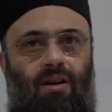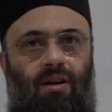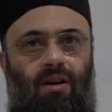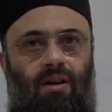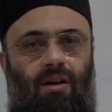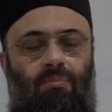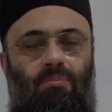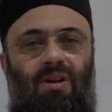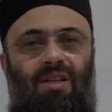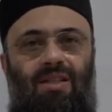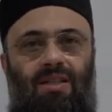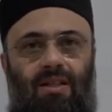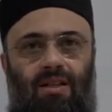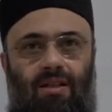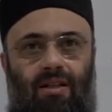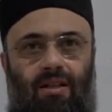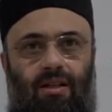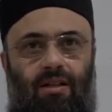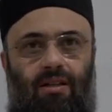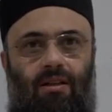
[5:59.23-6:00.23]

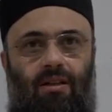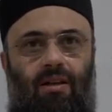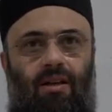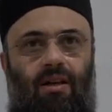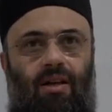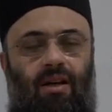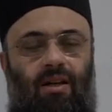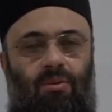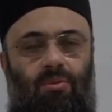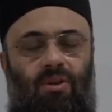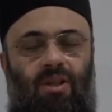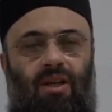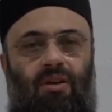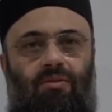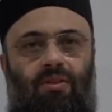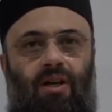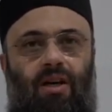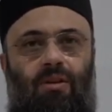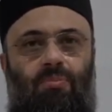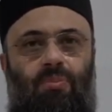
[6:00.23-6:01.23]
material, it would
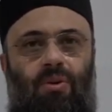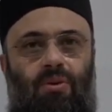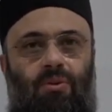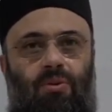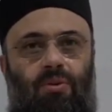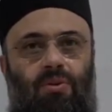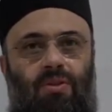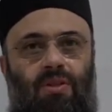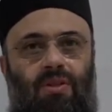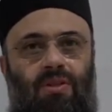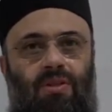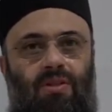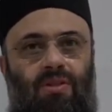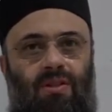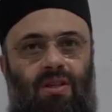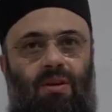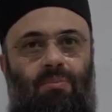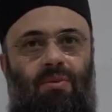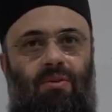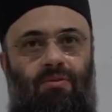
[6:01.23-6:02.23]
have not produced the
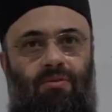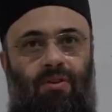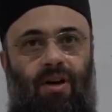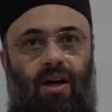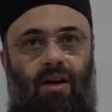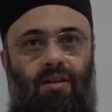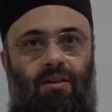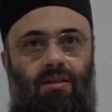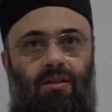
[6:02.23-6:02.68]
same effect.